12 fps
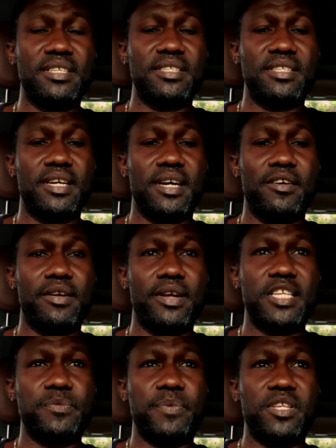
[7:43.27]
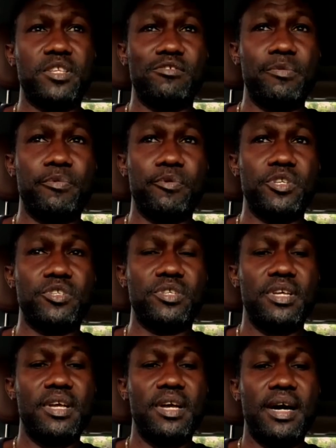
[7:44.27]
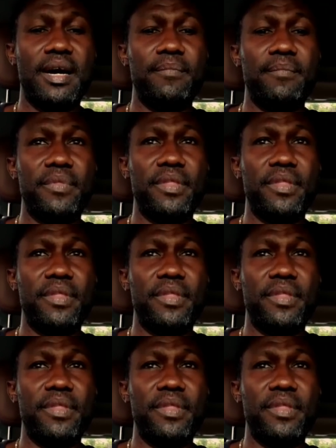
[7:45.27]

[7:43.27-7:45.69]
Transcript: they are expected to report um,